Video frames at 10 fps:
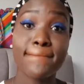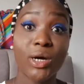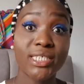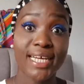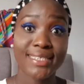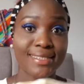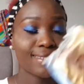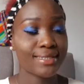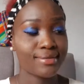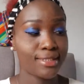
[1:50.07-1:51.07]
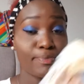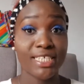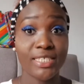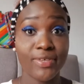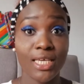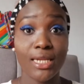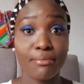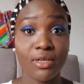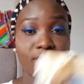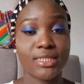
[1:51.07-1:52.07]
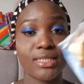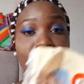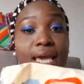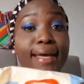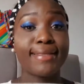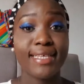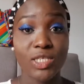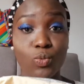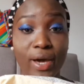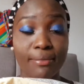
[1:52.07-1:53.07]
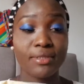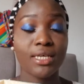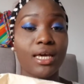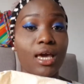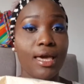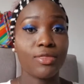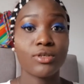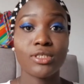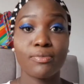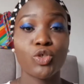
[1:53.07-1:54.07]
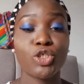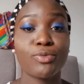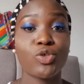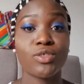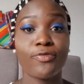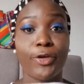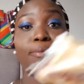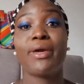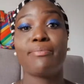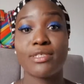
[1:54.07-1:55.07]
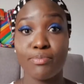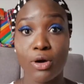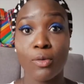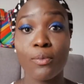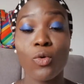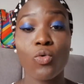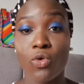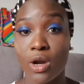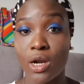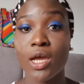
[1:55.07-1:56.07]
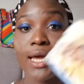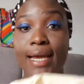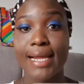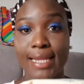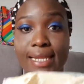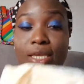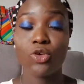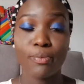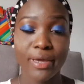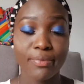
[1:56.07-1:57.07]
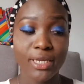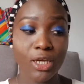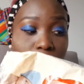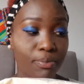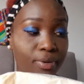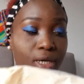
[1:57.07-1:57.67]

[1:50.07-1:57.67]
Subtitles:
Mothers, specifically mothers, these wipes are not supposed to be used for your baby's bum or cleaning your baby up.